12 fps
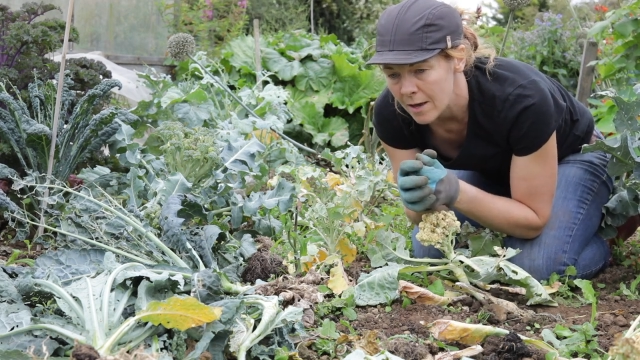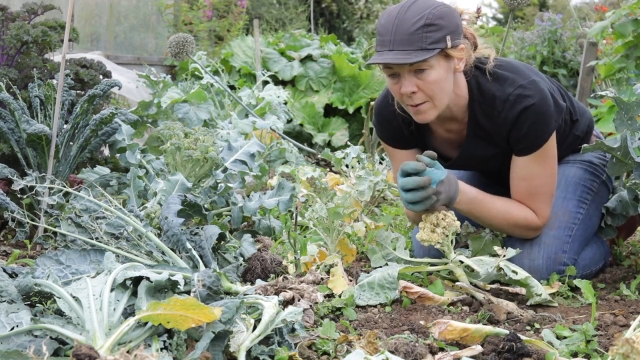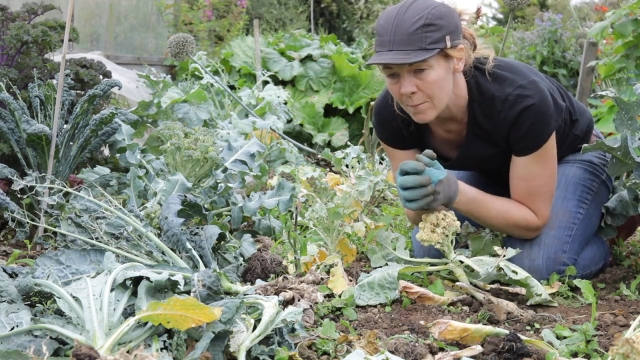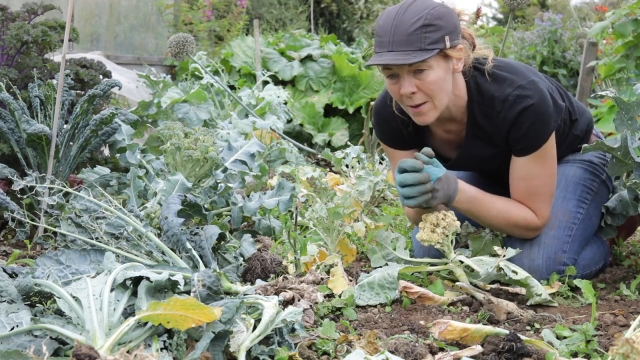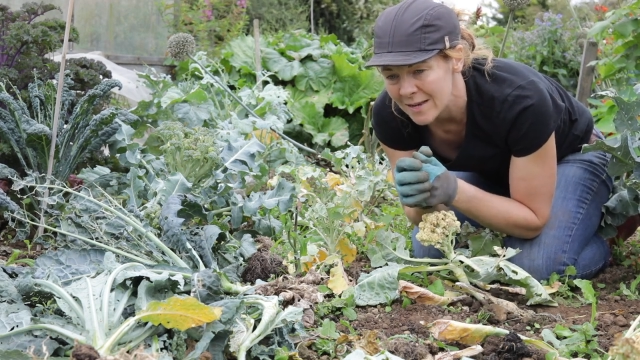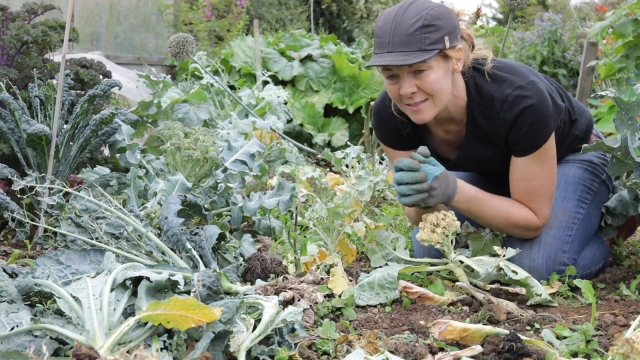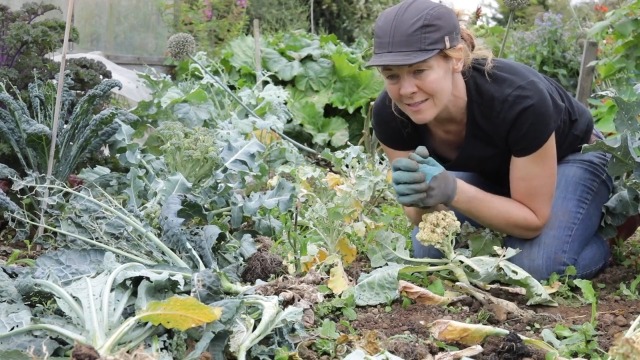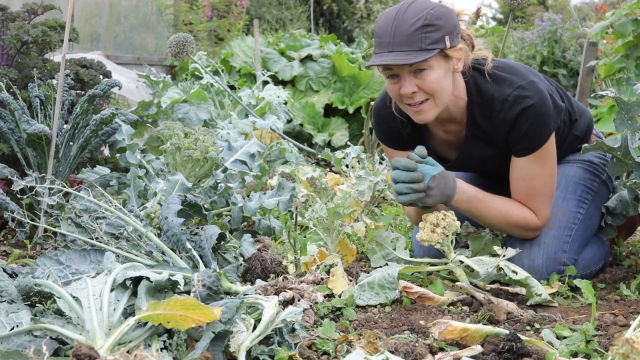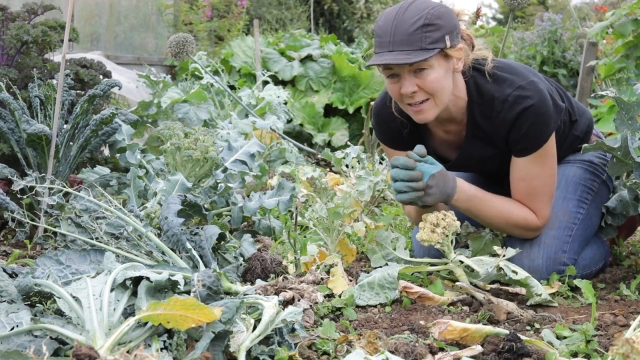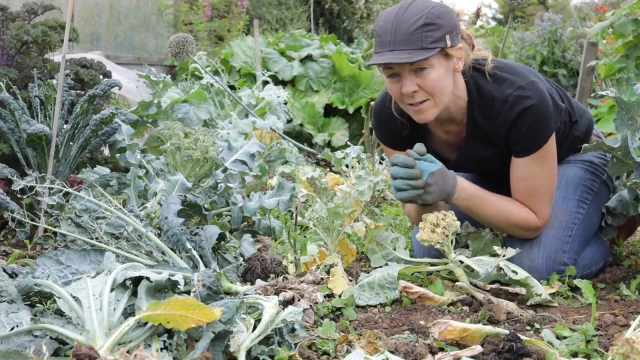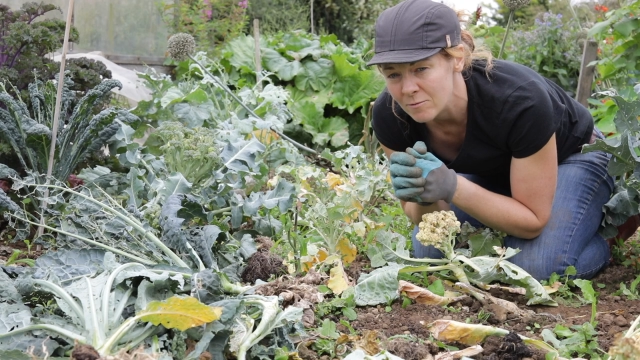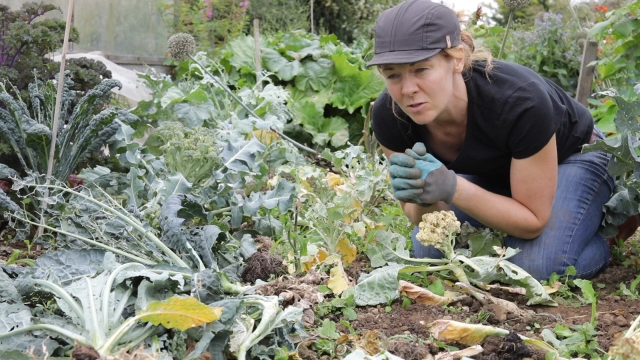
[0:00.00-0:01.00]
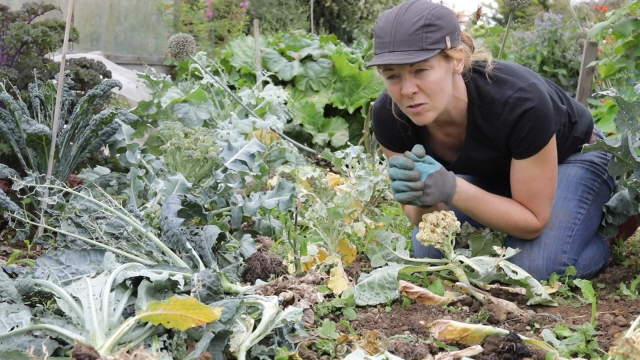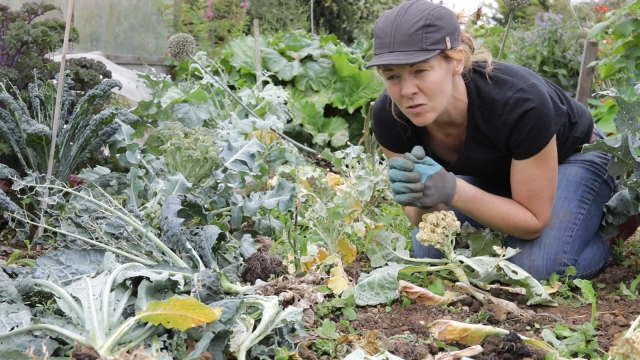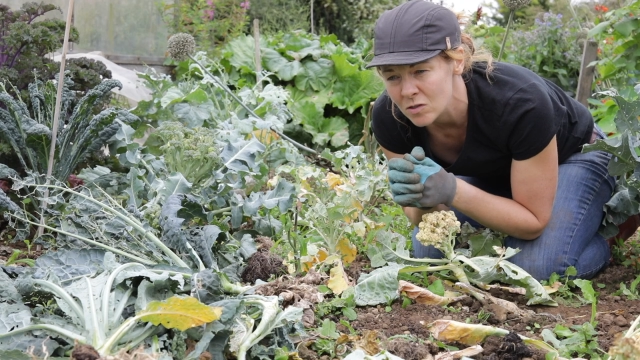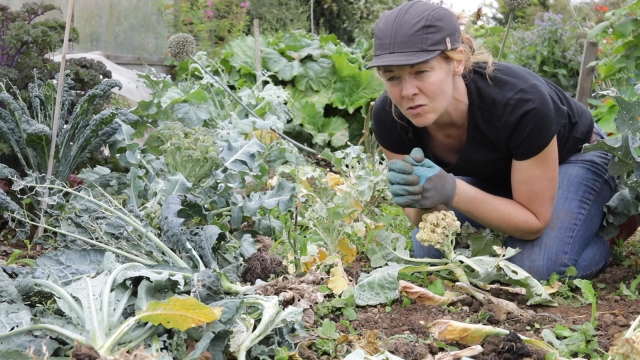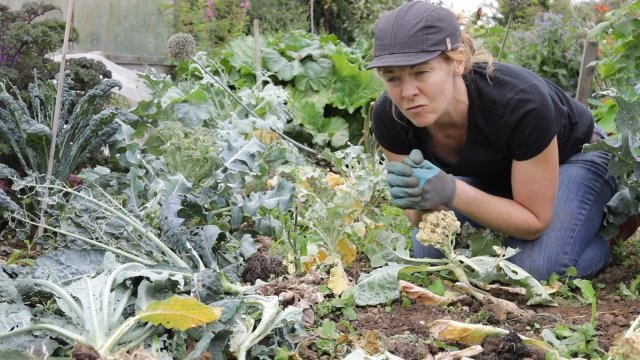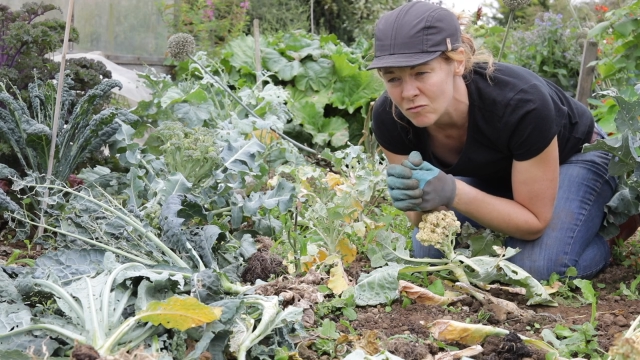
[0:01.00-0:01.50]
it basically
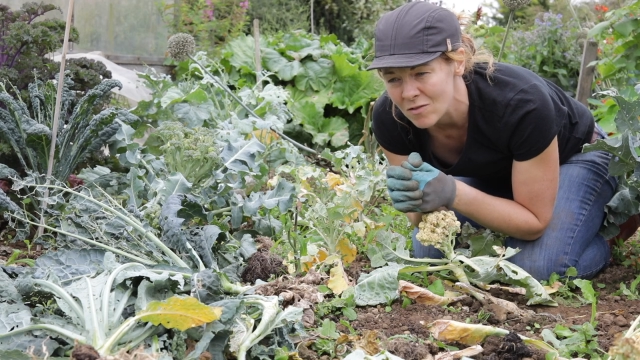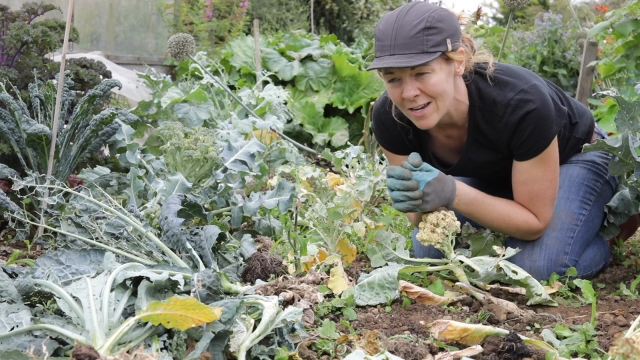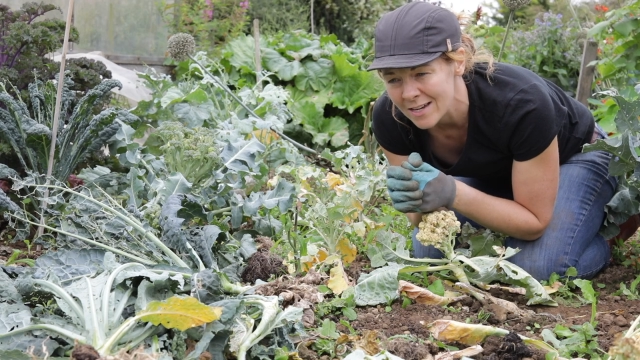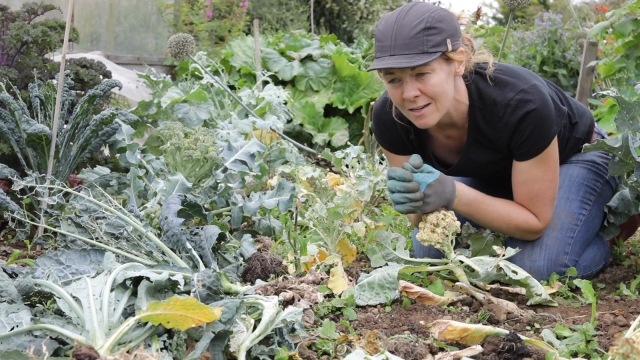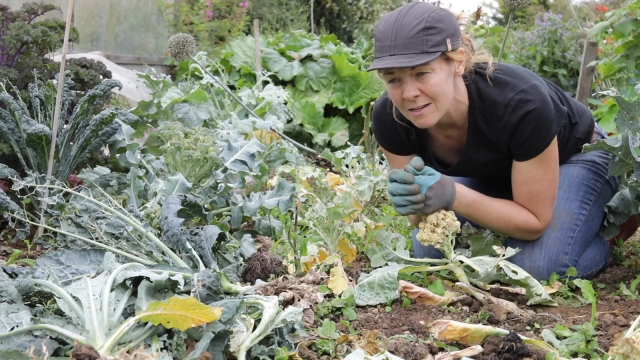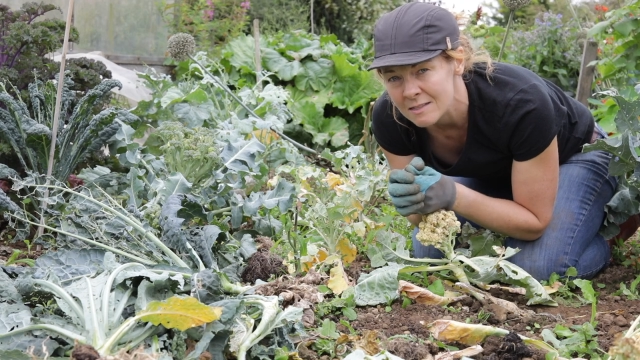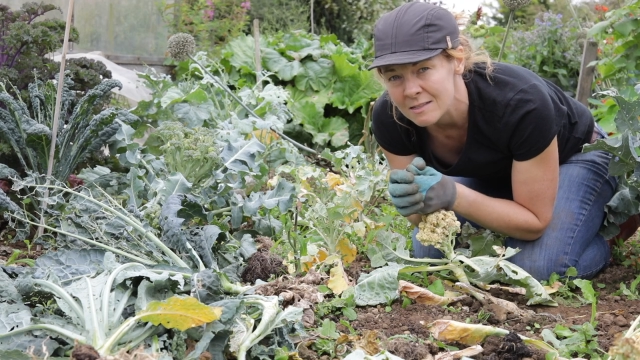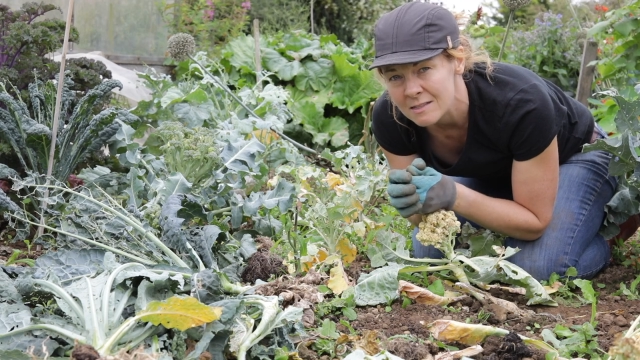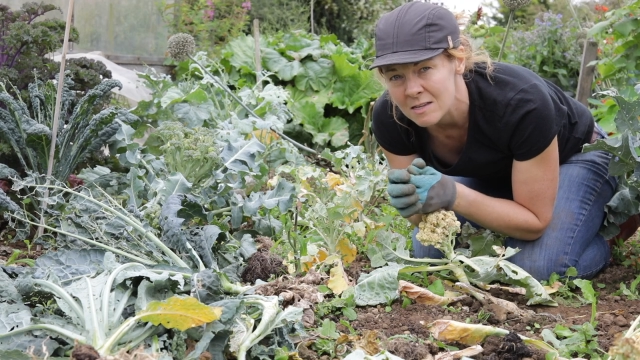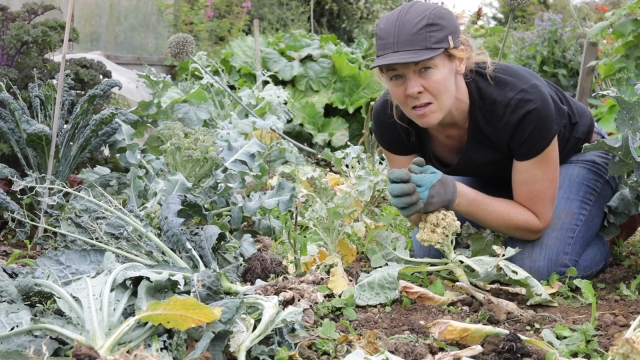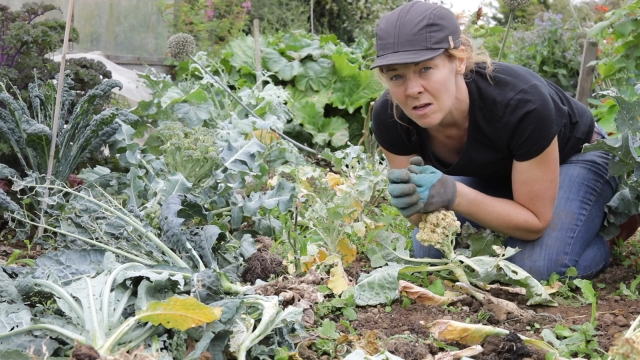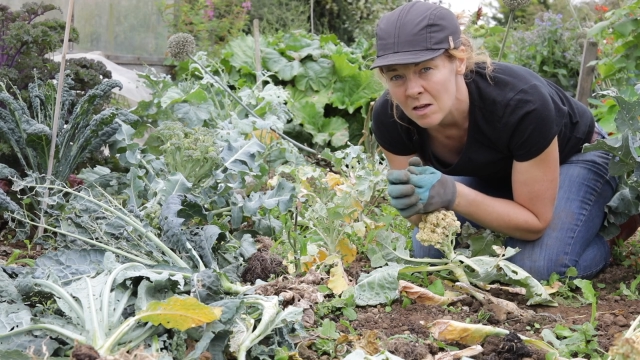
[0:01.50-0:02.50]
restricts